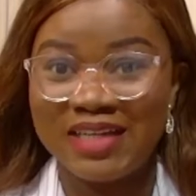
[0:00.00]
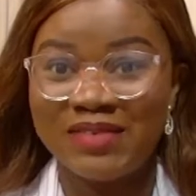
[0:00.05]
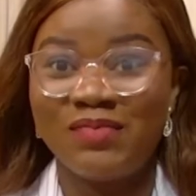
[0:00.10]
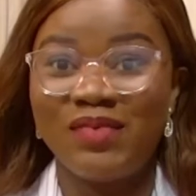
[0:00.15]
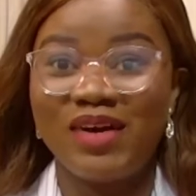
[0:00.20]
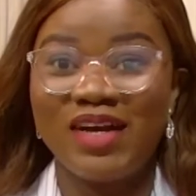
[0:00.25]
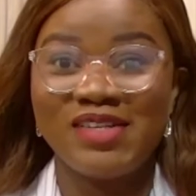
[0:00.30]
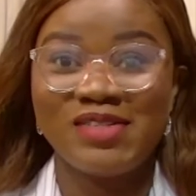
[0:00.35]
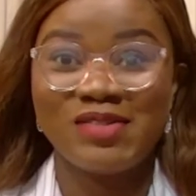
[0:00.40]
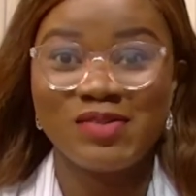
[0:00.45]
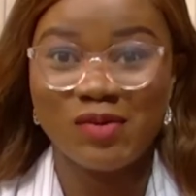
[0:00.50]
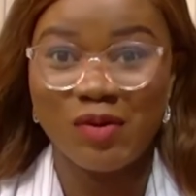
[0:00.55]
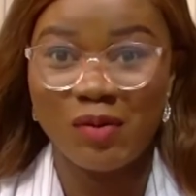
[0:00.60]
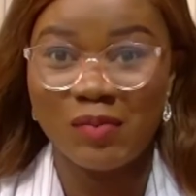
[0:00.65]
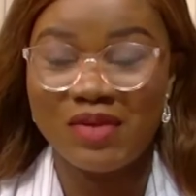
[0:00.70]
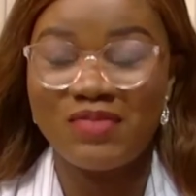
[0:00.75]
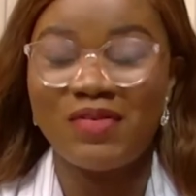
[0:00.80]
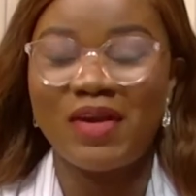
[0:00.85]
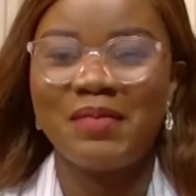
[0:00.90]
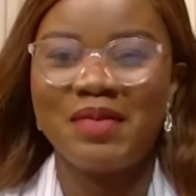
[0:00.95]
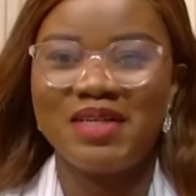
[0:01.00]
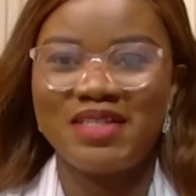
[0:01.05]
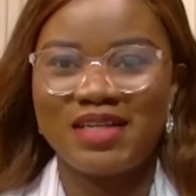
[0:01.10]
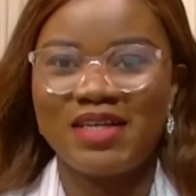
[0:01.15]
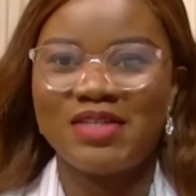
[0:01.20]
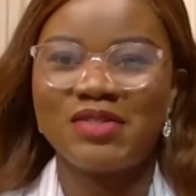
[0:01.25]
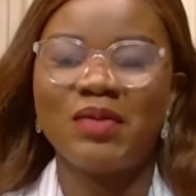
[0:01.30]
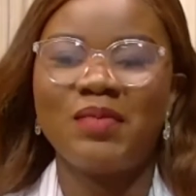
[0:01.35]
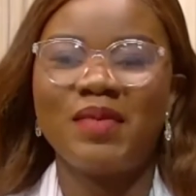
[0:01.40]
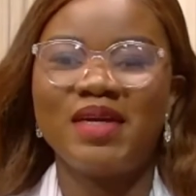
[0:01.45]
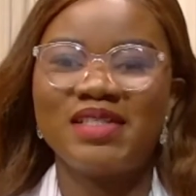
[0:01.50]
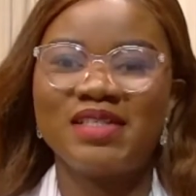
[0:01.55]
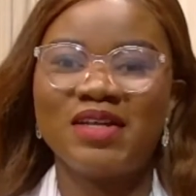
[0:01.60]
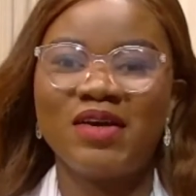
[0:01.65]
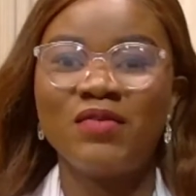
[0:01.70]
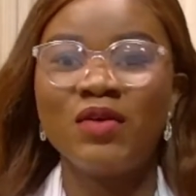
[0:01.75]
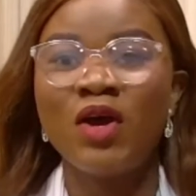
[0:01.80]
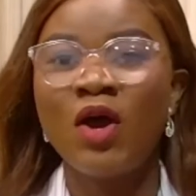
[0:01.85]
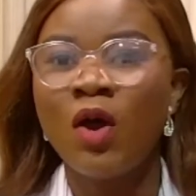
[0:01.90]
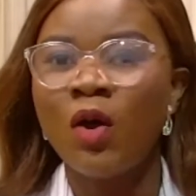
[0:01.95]
by storm, if I may say so
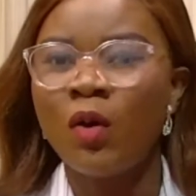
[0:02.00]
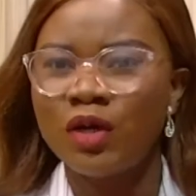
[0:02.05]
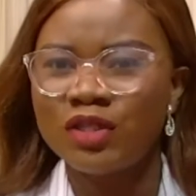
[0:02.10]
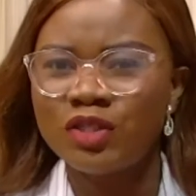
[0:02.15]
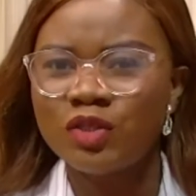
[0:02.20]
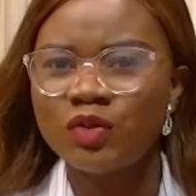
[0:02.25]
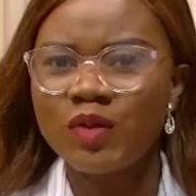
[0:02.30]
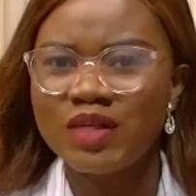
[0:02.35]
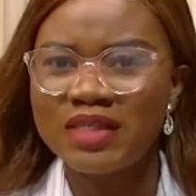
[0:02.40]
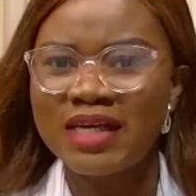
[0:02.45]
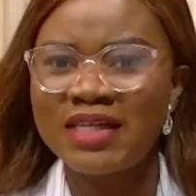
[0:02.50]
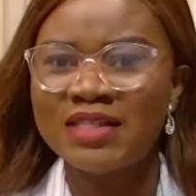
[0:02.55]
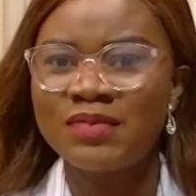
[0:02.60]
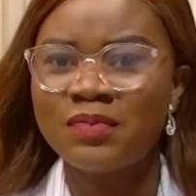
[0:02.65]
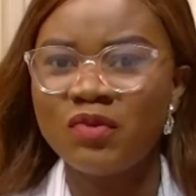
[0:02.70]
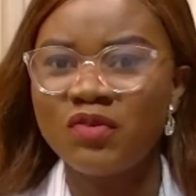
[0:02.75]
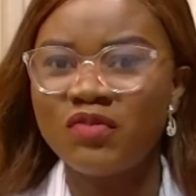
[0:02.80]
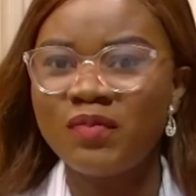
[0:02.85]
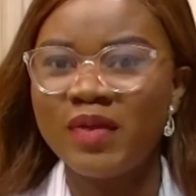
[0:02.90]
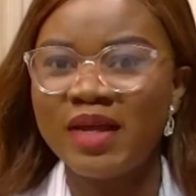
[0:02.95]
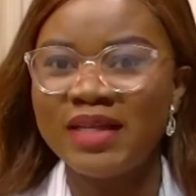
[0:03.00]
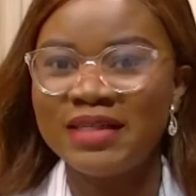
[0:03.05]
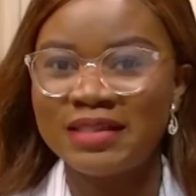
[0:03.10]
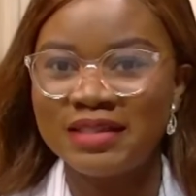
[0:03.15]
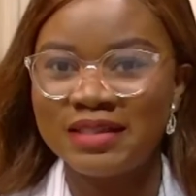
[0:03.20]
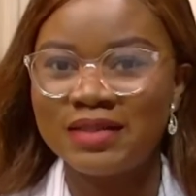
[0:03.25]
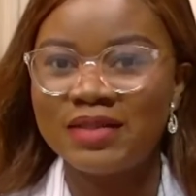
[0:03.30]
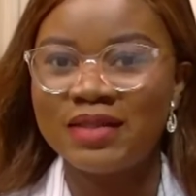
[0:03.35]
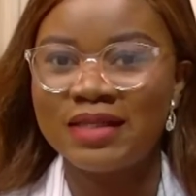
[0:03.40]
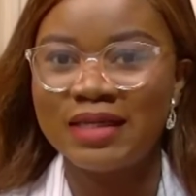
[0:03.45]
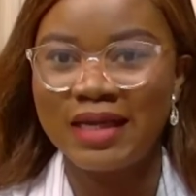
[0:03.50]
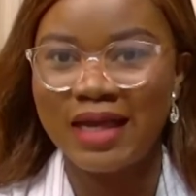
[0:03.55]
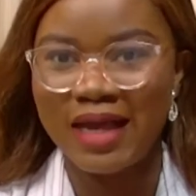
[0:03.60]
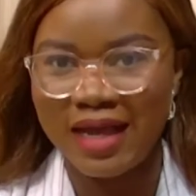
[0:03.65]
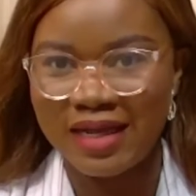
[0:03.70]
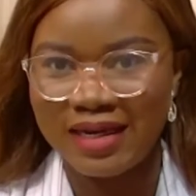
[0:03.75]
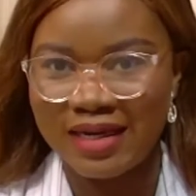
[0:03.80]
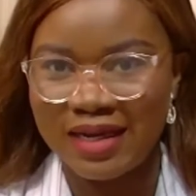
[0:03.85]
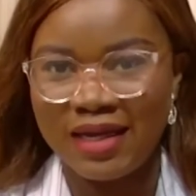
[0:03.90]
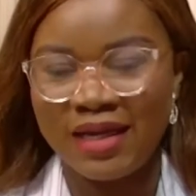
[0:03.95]
myself, was Twitter's movement to
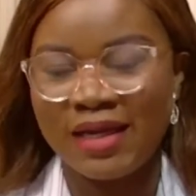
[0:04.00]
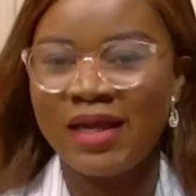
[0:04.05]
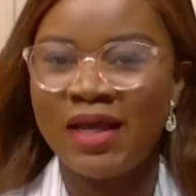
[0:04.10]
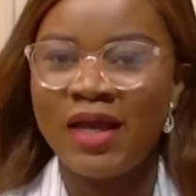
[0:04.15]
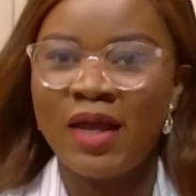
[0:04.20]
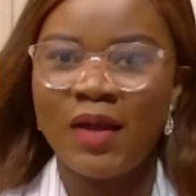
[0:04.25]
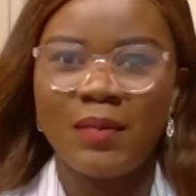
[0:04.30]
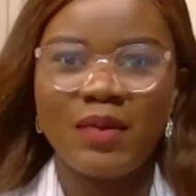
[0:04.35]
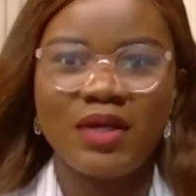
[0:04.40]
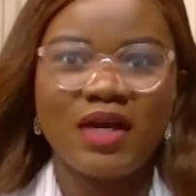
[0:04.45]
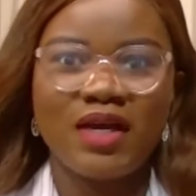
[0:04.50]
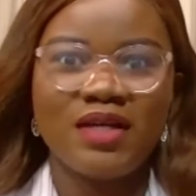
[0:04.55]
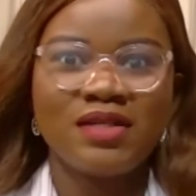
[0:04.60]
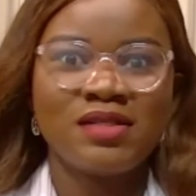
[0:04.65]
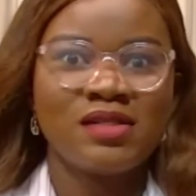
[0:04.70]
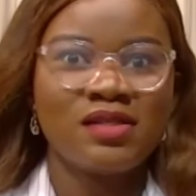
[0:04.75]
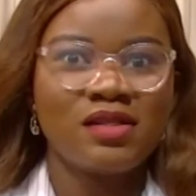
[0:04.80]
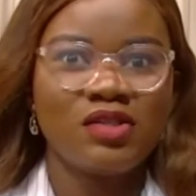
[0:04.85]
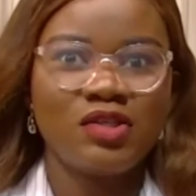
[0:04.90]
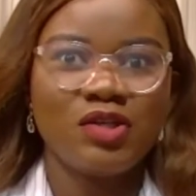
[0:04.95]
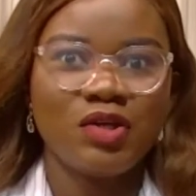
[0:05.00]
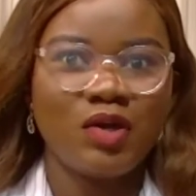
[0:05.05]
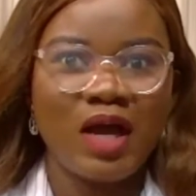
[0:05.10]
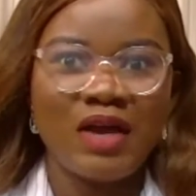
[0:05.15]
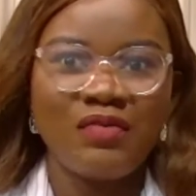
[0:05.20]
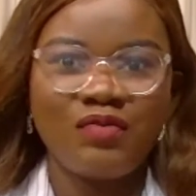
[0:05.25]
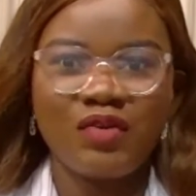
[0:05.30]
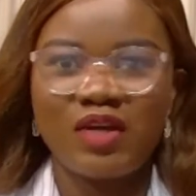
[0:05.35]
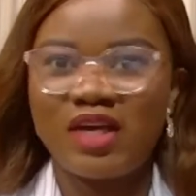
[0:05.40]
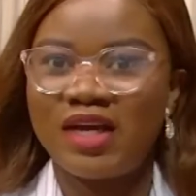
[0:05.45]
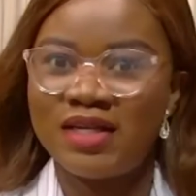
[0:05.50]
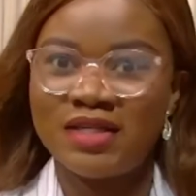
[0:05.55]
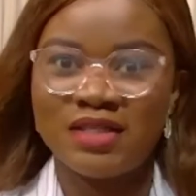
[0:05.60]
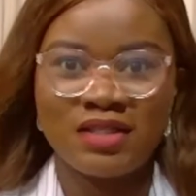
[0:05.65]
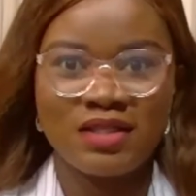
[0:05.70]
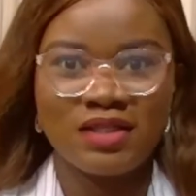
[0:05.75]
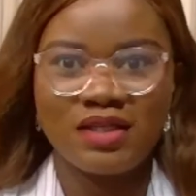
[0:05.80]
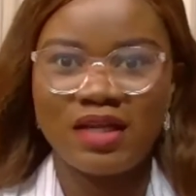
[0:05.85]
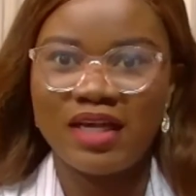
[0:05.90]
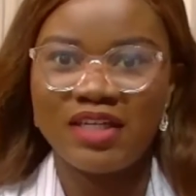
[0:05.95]
Ghana. Because, you know,
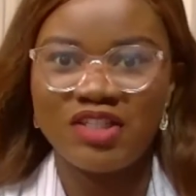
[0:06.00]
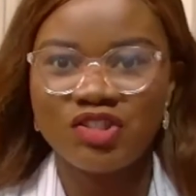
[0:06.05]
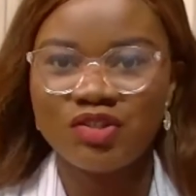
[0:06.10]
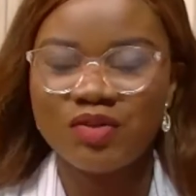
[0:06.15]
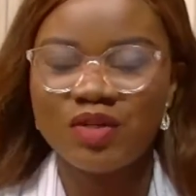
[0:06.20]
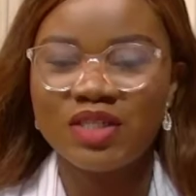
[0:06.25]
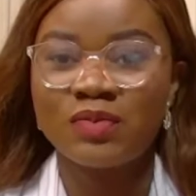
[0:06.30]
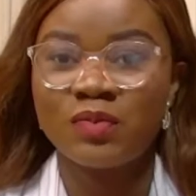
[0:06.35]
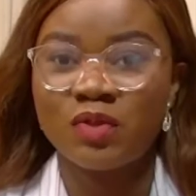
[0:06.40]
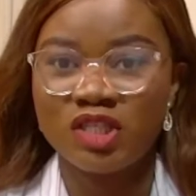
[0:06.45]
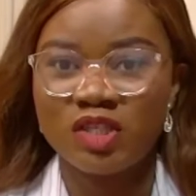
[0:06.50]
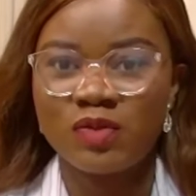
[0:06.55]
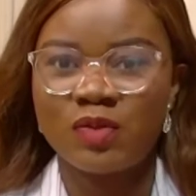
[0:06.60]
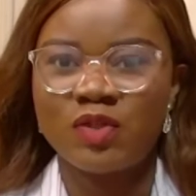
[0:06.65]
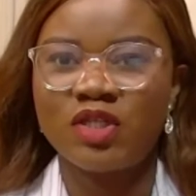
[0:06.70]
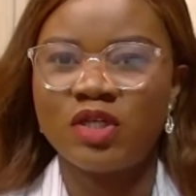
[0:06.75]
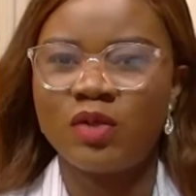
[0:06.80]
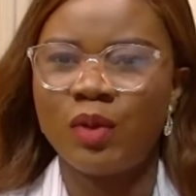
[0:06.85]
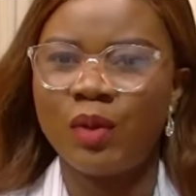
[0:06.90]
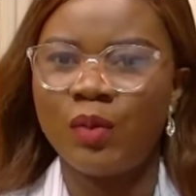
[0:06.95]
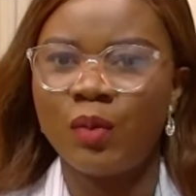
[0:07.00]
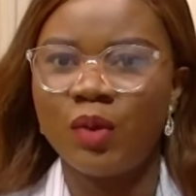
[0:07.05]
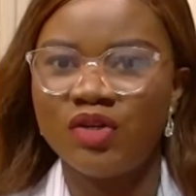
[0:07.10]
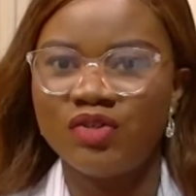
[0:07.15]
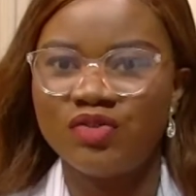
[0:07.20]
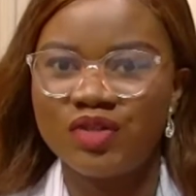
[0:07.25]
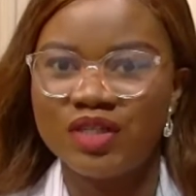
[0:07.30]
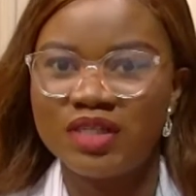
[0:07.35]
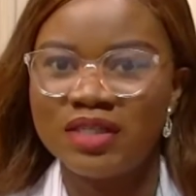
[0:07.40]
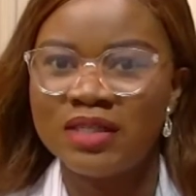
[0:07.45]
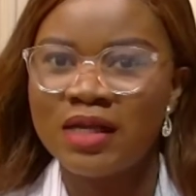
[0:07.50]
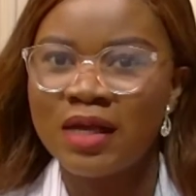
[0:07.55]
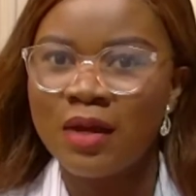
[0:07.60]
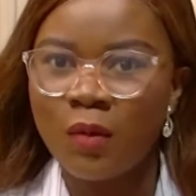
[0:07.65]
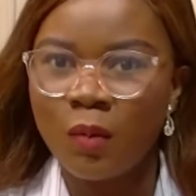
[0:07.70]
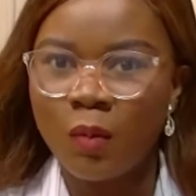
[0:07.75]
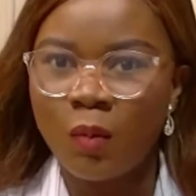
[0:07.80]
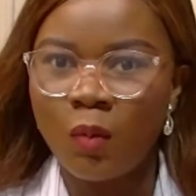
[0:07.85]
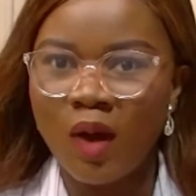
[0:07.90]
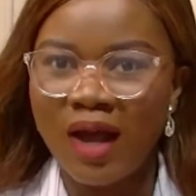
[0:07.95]
Africans, Nigerians most especially, were wondering
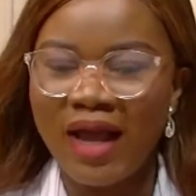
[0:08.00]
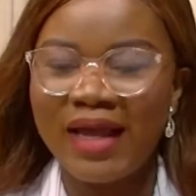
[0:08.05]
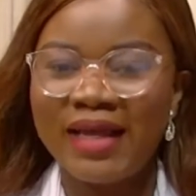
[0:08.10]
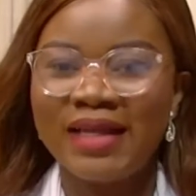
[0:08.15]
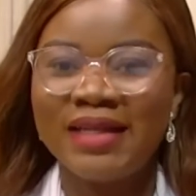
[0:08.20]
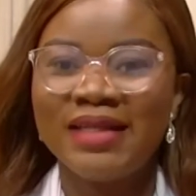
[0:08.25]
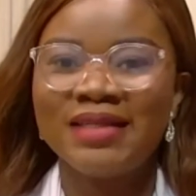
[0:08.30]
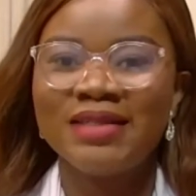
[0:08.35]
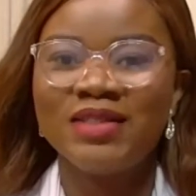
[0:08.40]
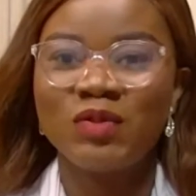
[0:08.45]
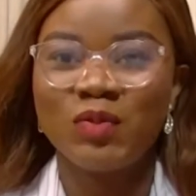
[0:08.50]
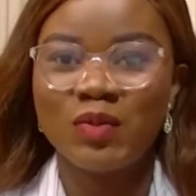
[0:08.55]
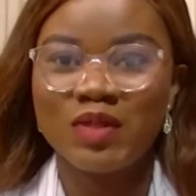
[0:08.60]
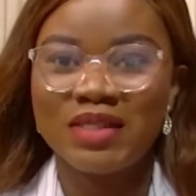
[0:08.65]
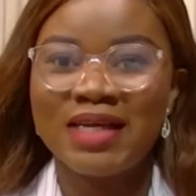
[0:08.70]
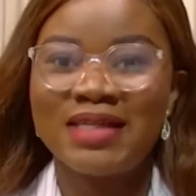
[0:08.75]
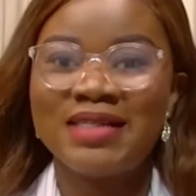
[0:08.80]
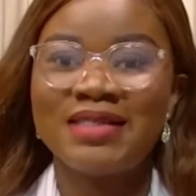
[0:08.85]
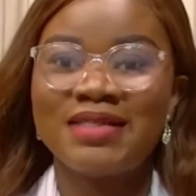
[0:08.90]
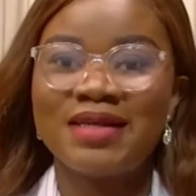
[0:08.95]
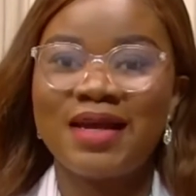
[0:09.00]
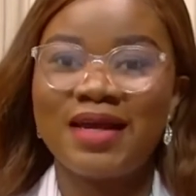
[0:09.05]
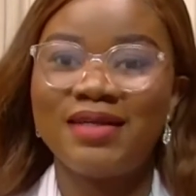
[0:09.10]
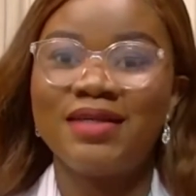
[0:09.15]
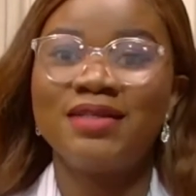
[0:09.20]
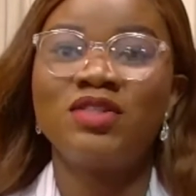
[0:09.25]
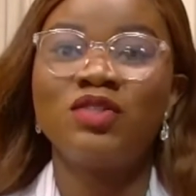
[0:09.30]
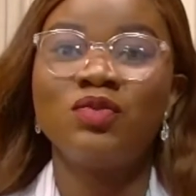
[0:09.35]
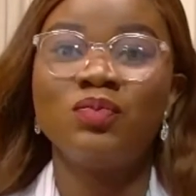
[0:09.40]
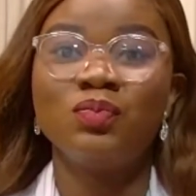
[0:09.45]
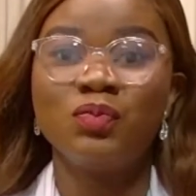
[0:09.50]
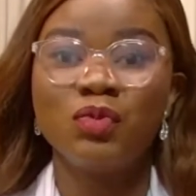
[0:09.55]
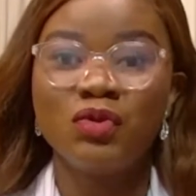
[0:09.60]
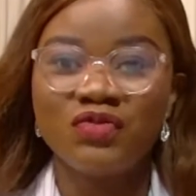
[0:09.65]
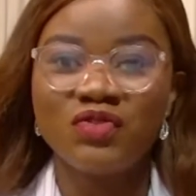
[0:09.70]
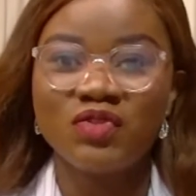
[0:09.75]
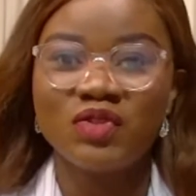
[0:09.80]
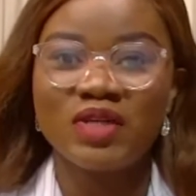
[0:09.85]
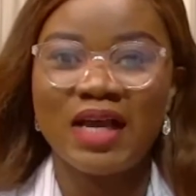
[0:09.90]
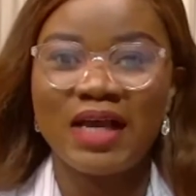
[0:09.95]
why Twitter decided to
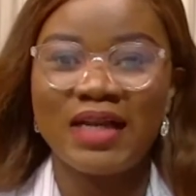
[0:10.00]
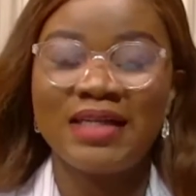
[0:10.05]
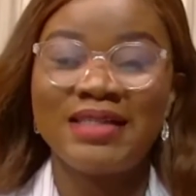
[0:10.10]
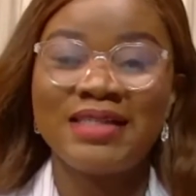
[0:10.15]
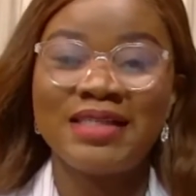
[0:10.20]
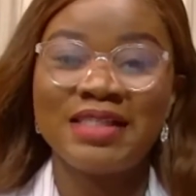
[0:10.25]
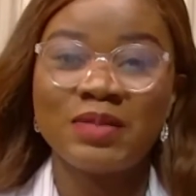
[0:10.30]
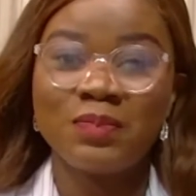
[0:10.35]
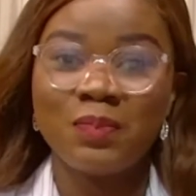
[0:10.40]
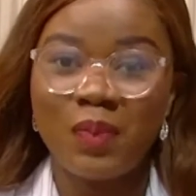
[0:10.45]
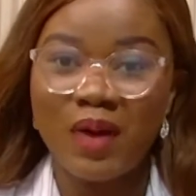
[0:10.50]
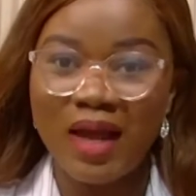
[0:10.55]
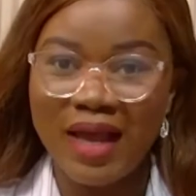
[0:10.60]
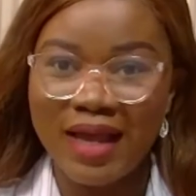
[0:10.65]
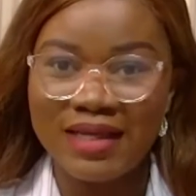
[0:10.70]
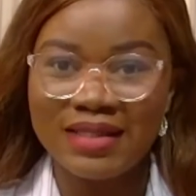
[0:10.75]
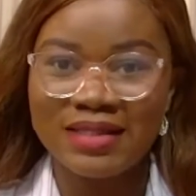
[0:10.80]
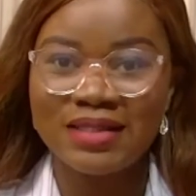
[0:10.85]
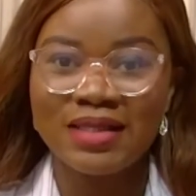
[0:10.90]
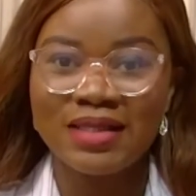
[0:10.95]
move to Ghana despite